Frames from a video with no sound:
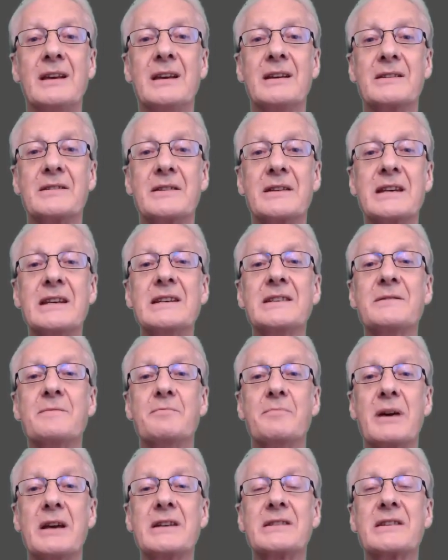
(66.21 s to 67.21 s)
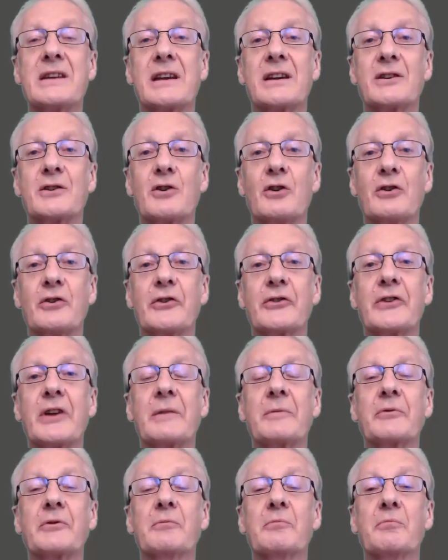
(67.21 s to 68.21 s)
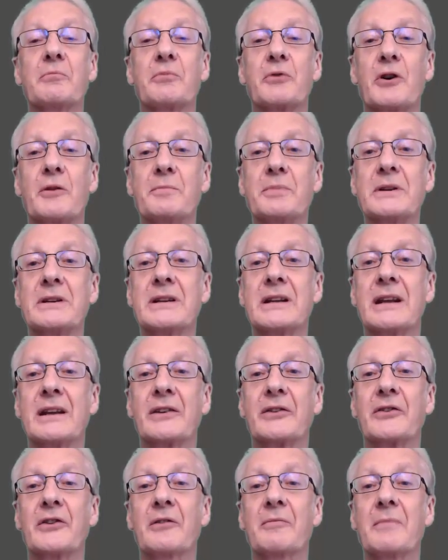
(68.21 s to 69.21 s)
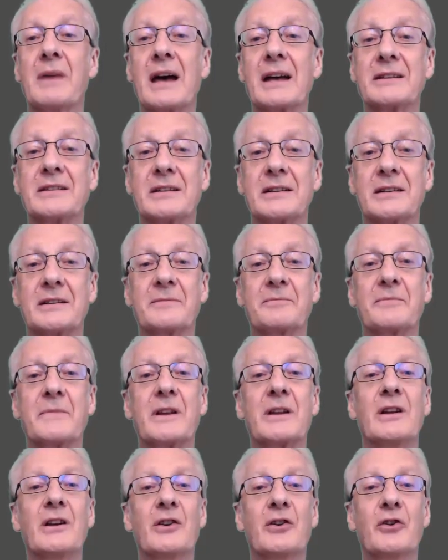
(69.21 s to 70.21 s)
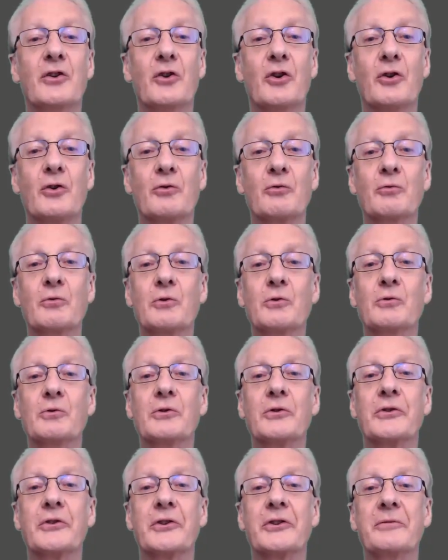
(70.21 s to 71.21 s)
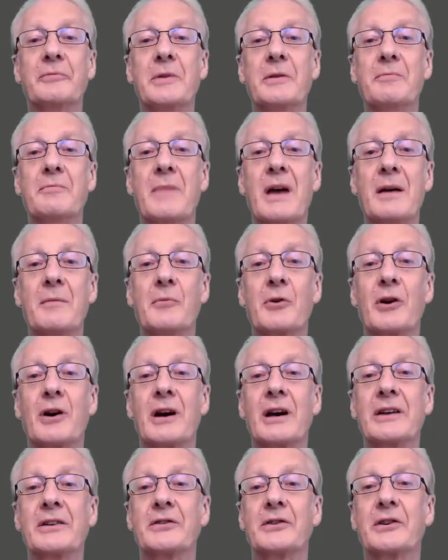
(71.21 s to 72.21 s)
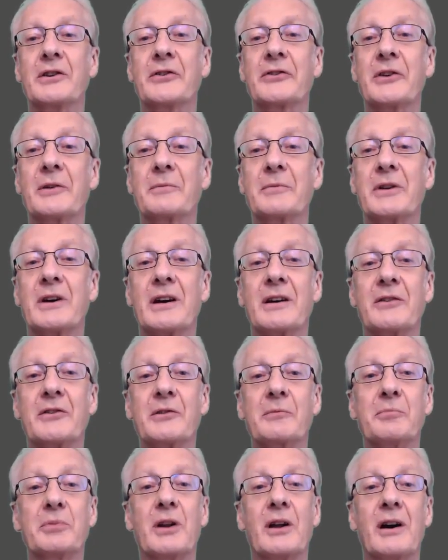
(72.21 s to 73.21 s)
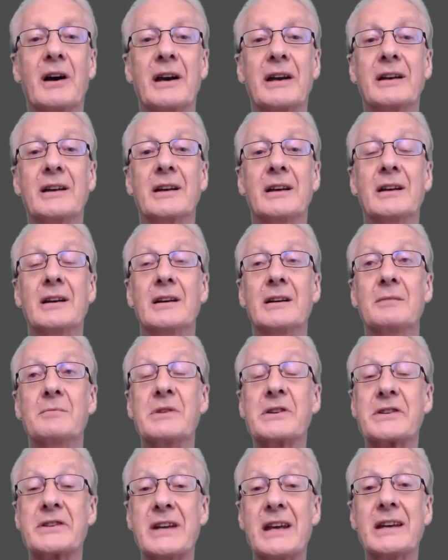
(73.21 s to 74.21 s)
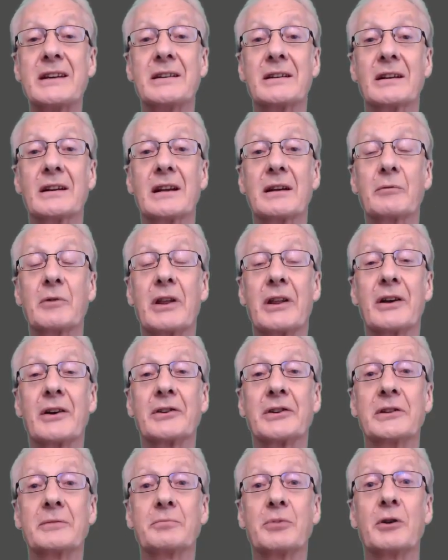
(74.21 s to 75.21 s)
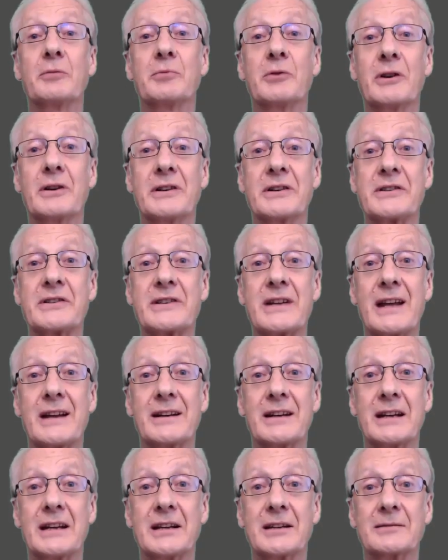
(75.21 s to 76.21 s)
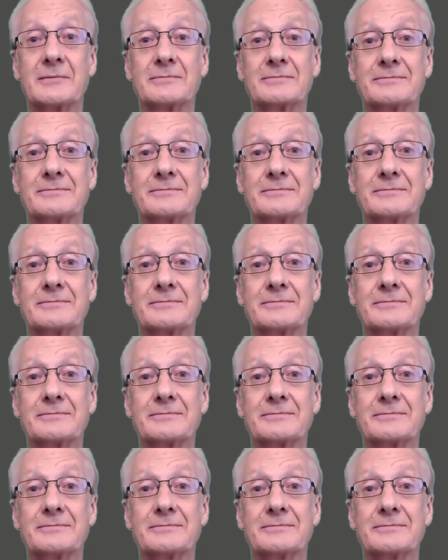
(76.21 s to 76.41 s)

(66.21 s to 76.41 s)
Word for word: It's these basic concepts and properties that matter, not rules that have been memorized and are sometimes applied mistakenly without a proper understanding.